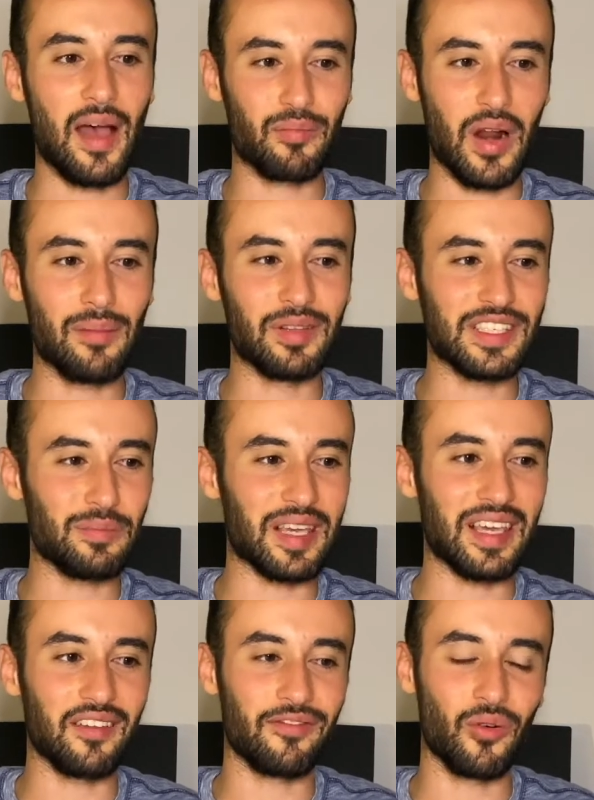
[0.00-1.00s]
probably
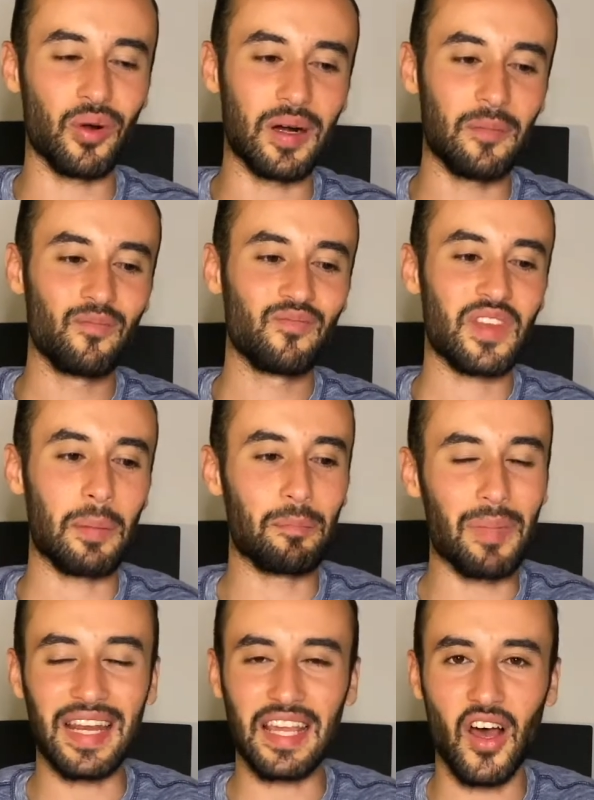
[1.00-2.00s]
speaking for
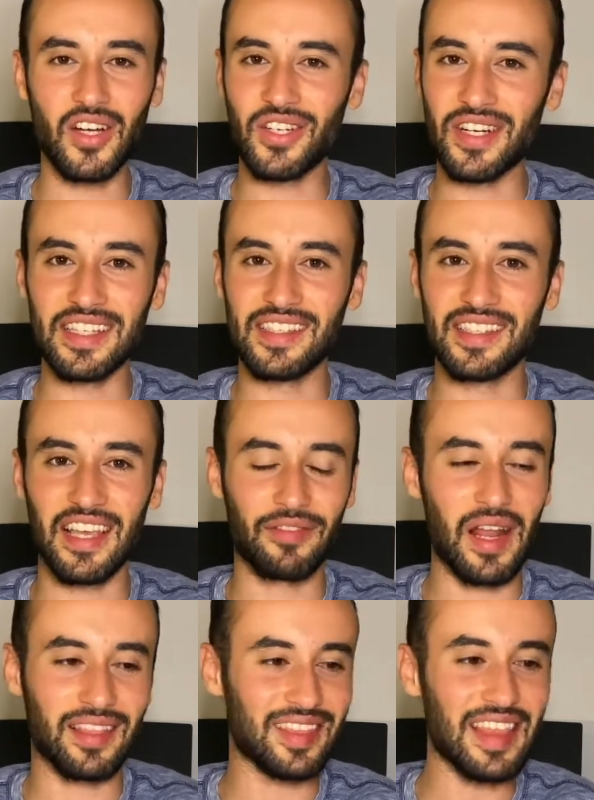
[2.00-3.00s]
many hundreds, if
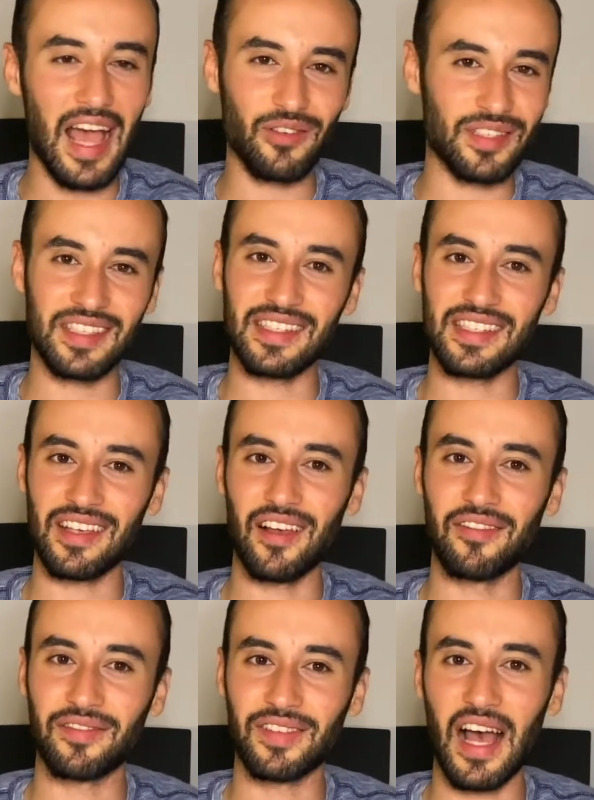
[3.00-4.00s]
not thousands,
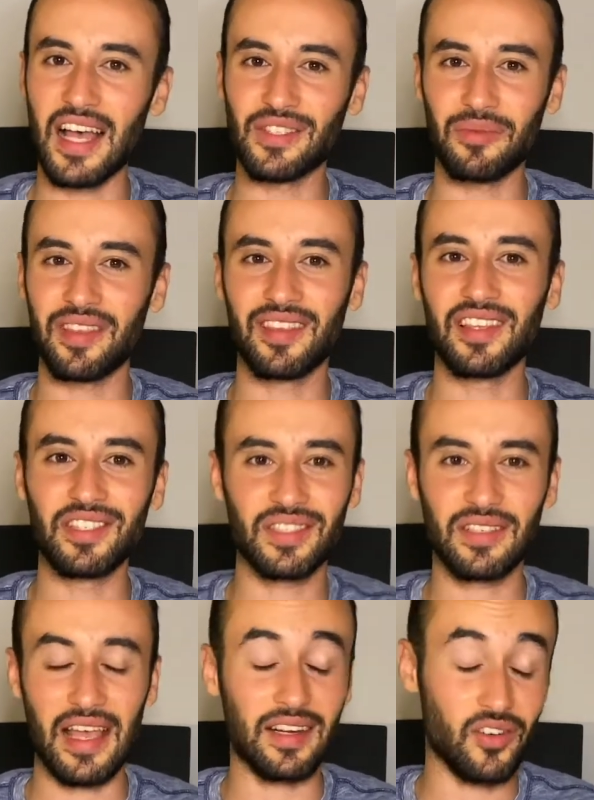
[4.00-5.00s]
of guys within
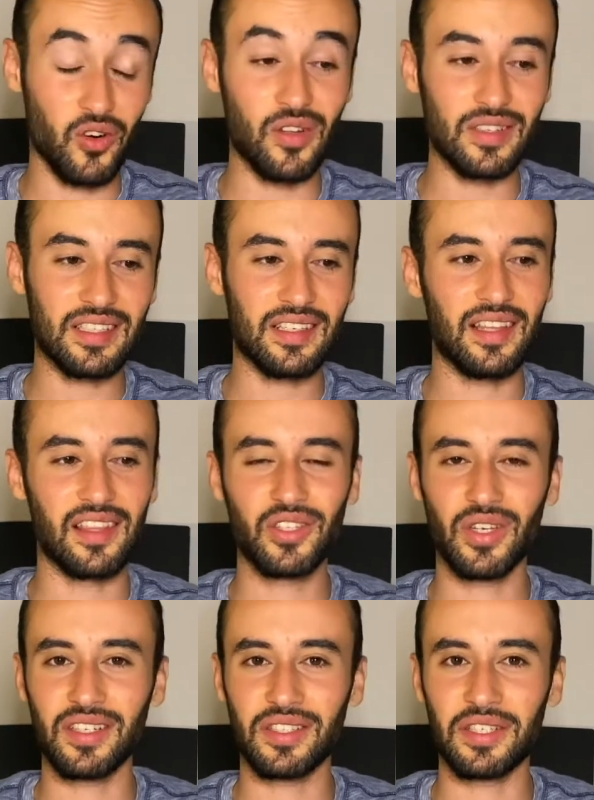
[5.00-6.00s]
this, and girls in the
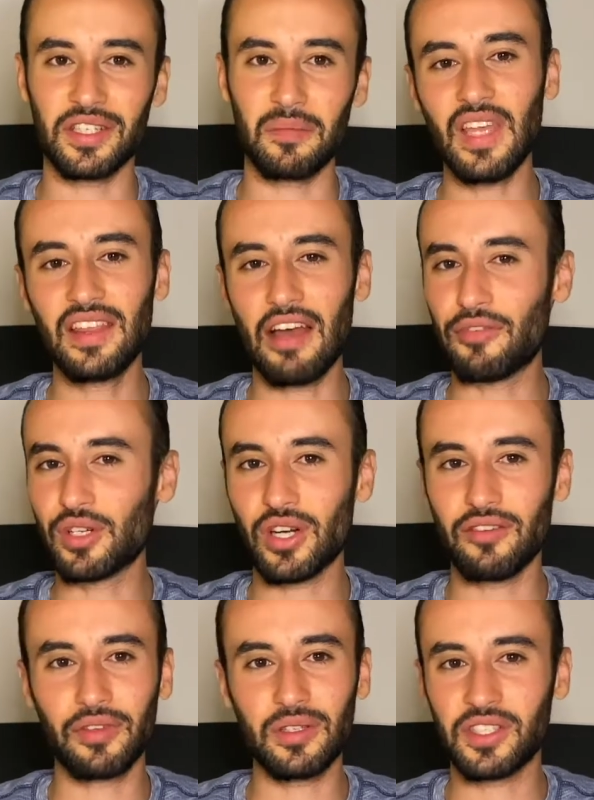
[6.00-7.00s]
Shidduch system, that for
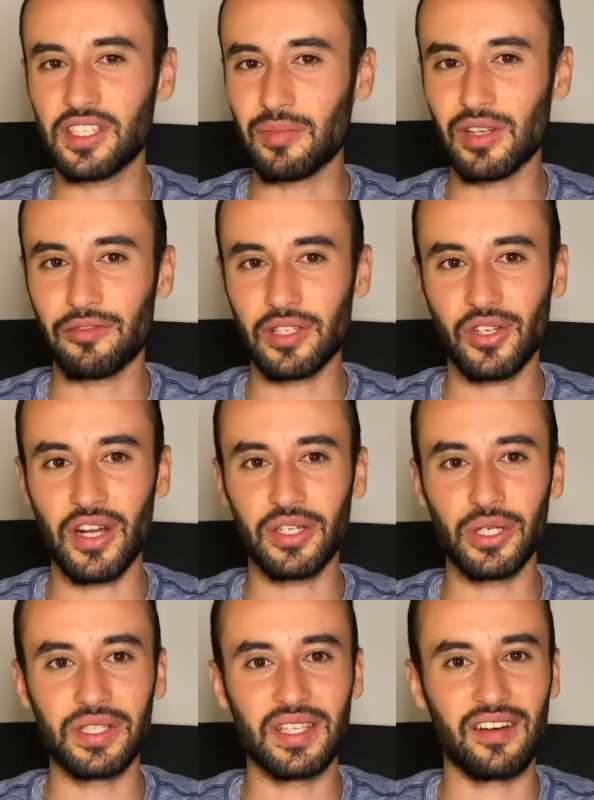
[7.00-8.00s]
sure feel similar
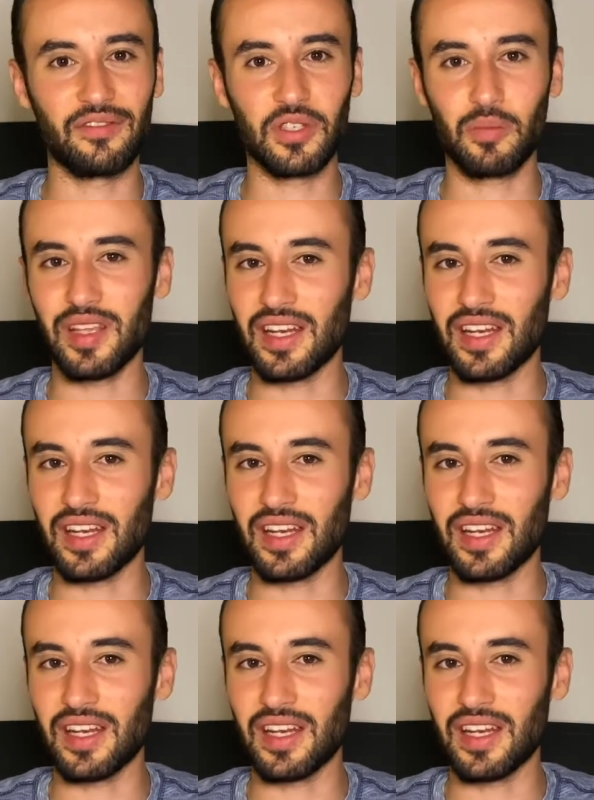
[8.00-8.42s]
frustrations, that have just been